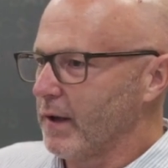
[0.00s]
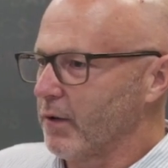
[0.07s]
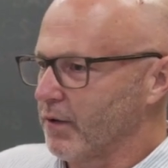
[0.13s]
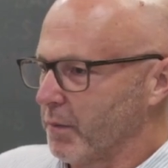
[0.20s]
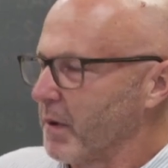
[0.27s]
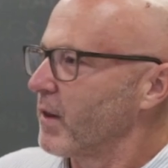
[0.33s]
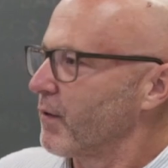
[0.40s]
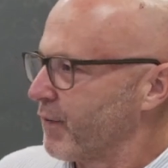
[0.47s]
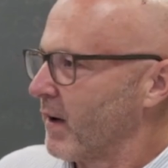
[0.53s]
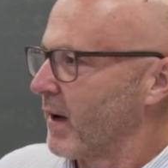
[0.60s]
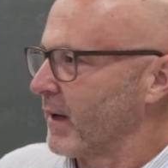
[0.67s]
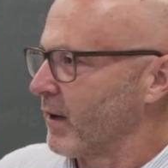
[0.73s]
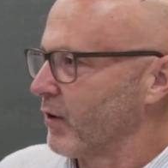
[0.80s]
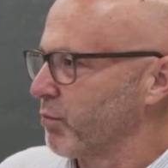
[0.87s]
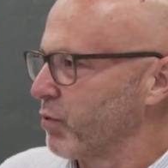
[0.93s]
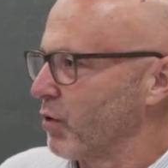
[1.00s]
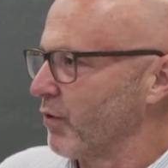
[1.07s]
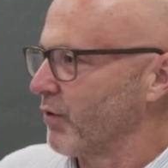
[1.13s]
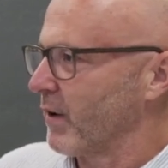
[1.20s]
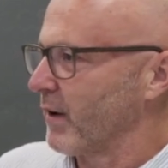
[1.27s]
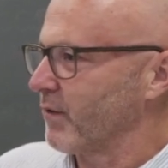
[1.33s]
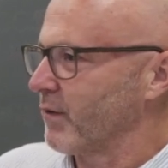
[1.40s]
some other finance
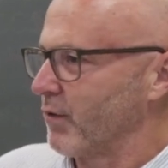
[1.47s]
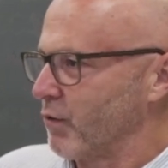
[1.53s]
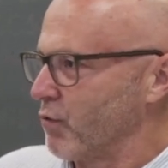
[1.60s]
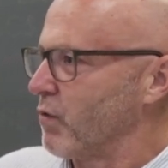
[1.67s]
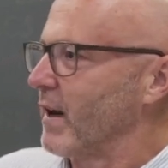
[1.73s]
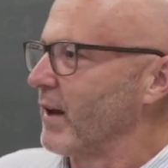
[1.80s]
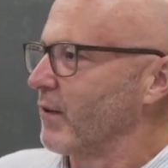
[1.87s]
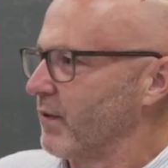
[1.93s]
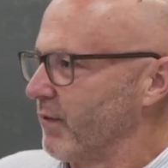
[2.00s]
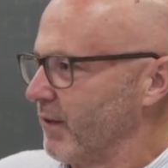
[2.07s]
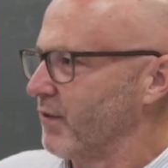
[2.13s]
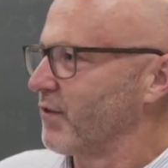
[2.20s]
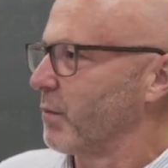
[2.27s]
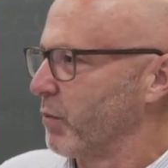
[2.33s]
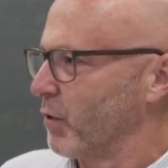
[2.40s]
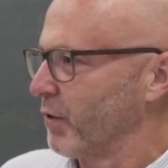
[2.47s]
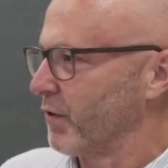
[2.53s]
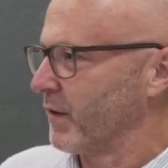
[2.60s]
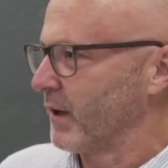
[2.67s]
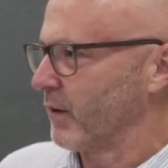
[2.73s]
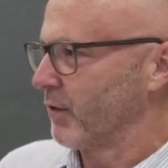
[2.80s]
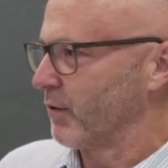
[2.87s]
projects, it's a relatively simple
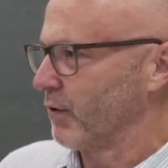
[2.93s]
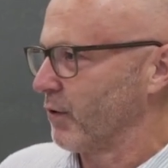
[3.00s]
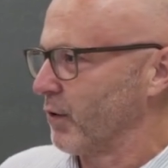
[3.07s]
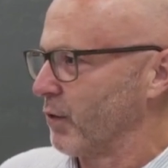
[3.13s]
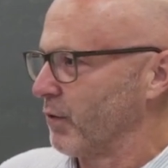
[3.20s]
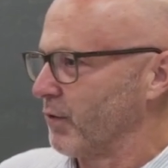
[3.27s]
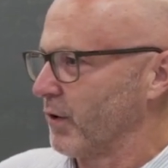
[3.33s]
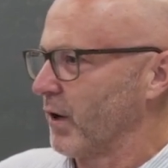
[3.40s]
thing to